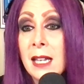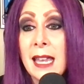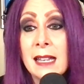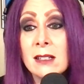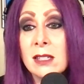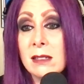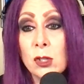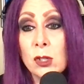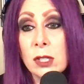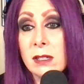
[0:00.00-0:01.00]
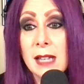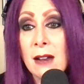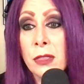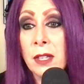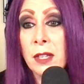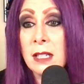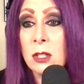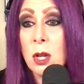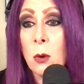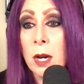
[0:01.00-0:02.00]
and just everything
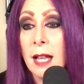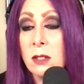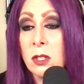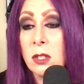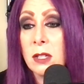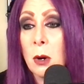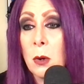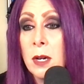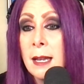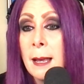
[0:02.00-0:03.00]
that's going on. So